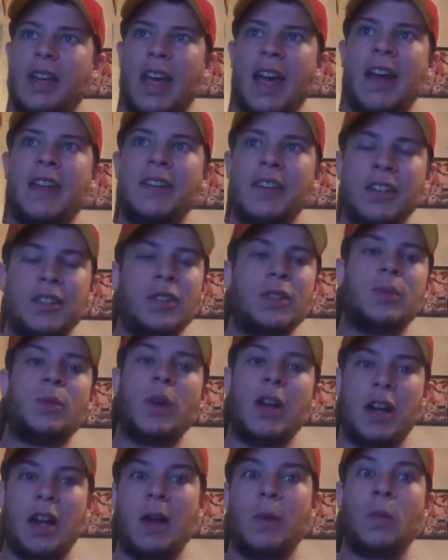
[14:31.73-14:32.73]
and this is
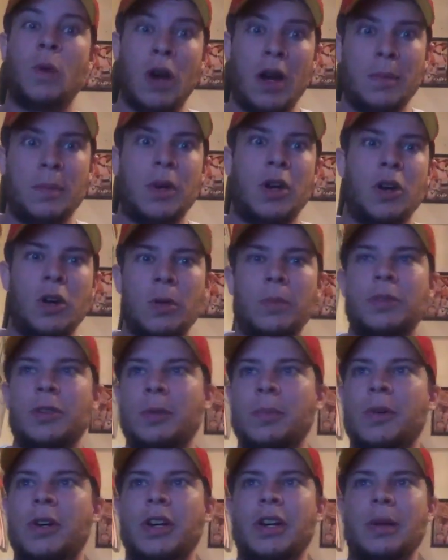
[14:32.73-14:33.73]
when I want Mahomes
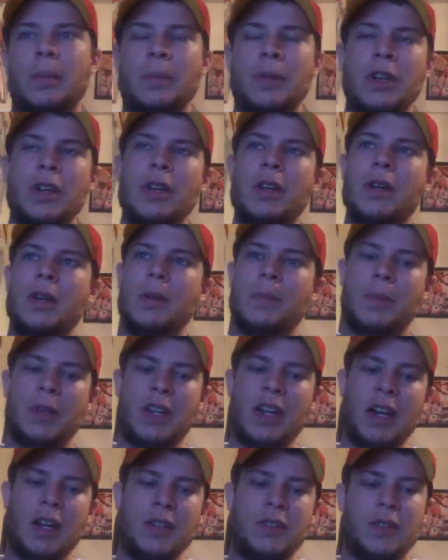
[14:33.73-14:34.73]
to play him,
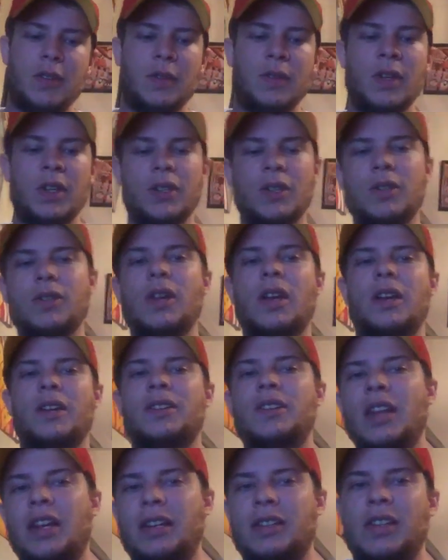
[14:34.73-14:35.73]
because this is going to
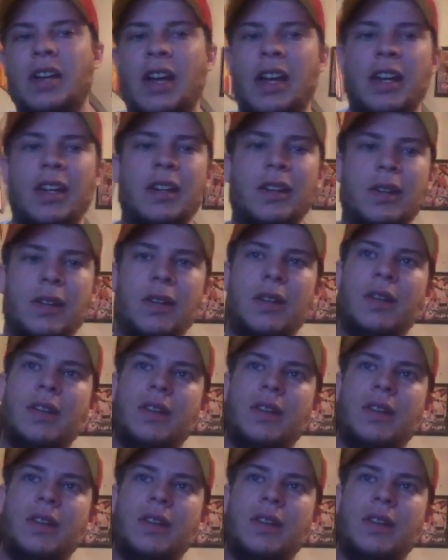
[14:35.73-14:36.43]
dictate